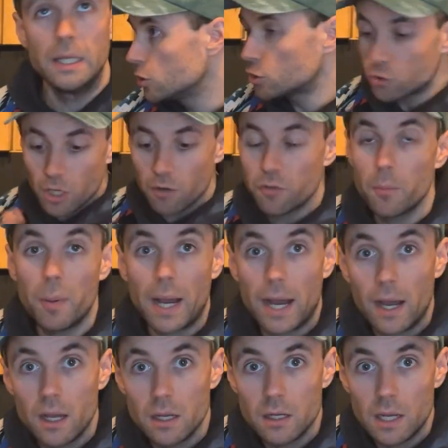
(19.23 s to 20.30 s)
Straight off the
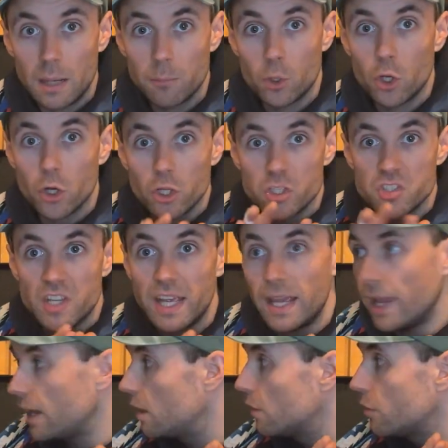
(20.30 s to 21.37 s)
bat, I'm going to say
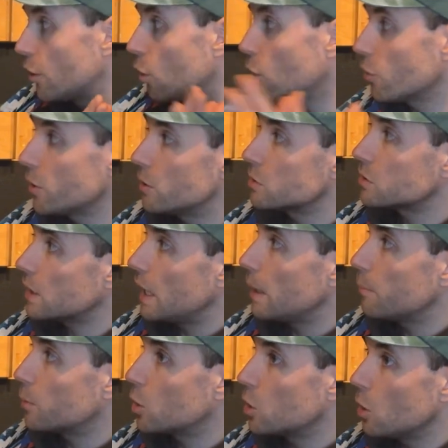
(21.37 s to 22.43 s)
it, the
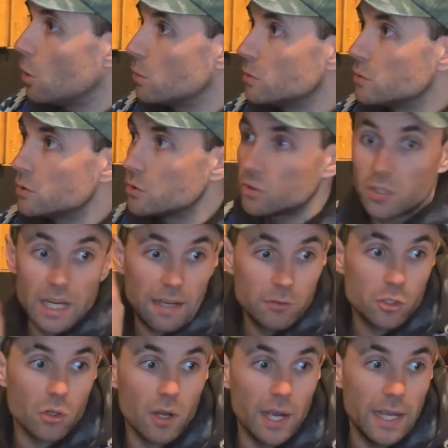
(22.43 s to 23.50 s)
AUDIOSCAPE clones that I've
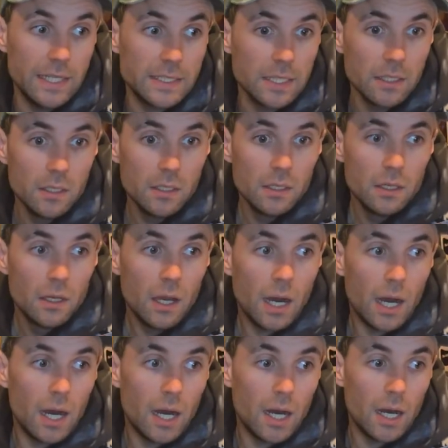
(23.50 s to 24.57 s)
tried
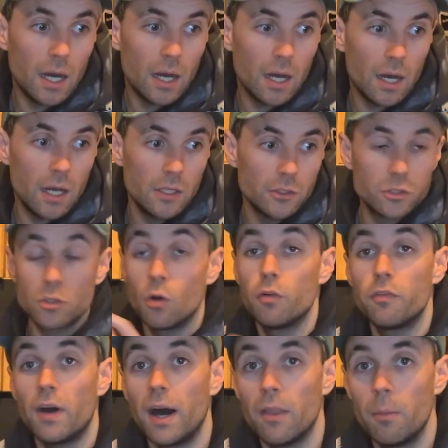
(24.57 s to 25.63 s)
are so
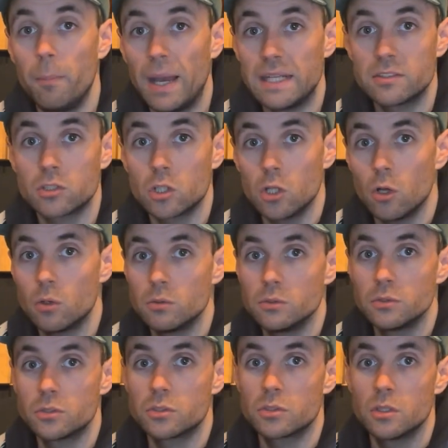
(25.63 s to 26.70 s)
far the best
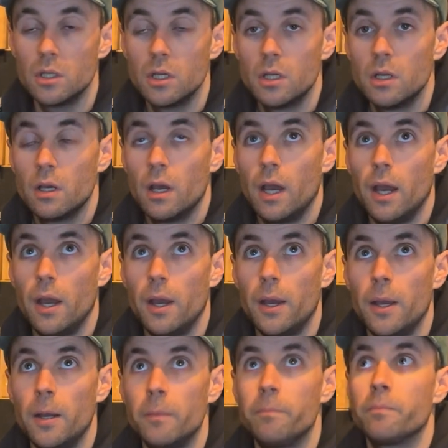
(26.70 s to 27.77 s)
clones.
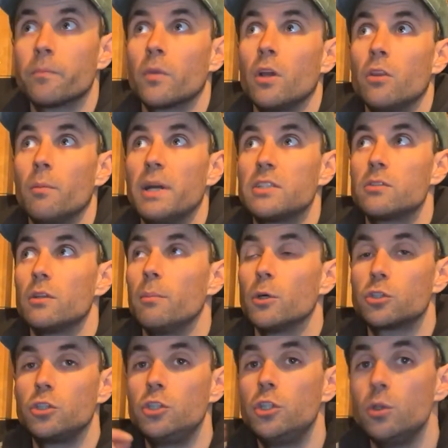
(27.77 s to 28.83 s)
The
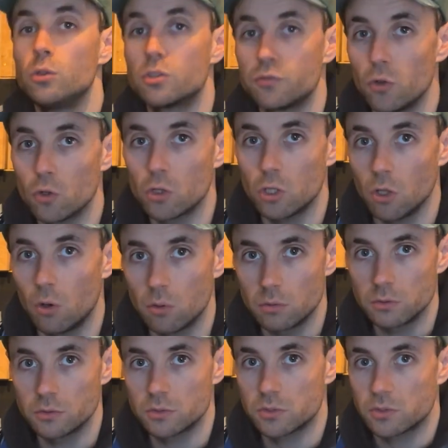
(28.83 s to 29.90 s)
most useful
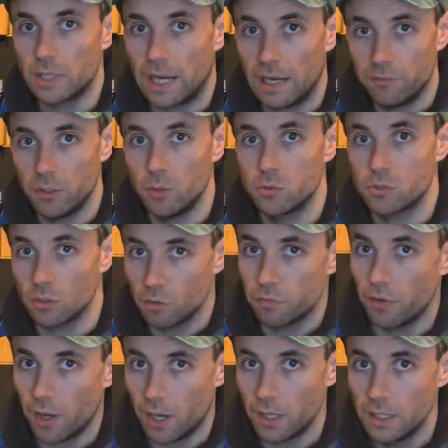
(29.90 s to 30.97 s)
clones that I've used so
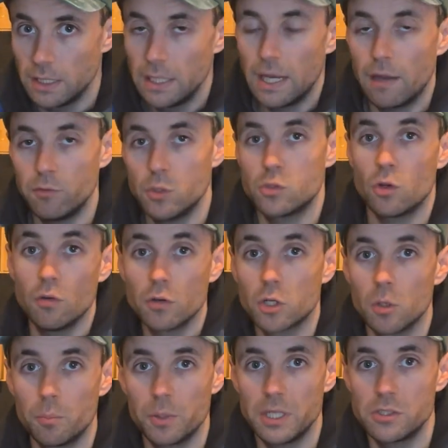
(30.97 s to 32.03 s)
far. I've used other
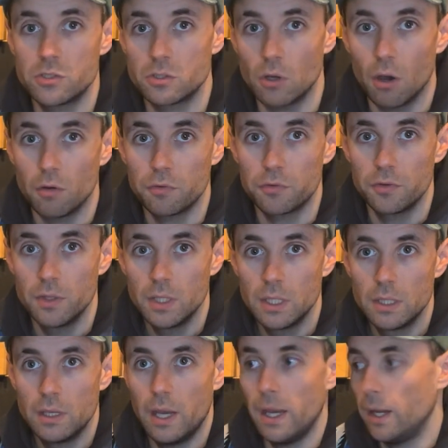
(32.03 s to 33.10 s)
companies' stuff,
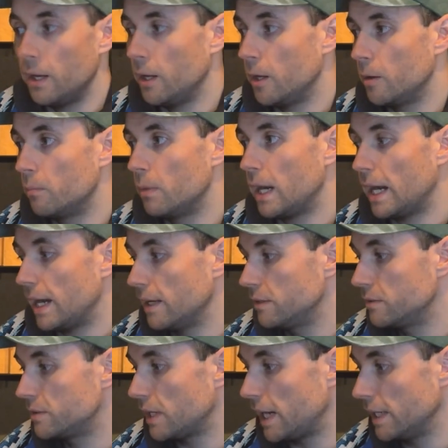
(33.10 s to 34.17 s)
and
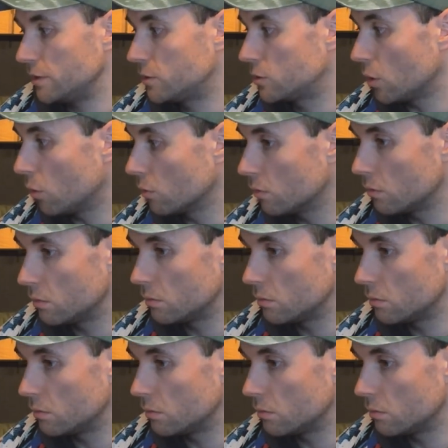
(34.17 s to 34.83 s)
I don't